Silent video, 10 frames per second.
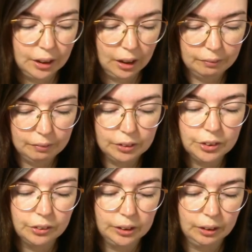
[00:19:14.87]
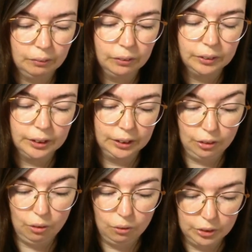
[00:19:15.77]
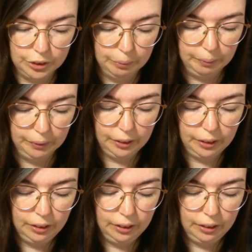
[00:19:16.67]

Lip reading: I've also downloaded an audiobook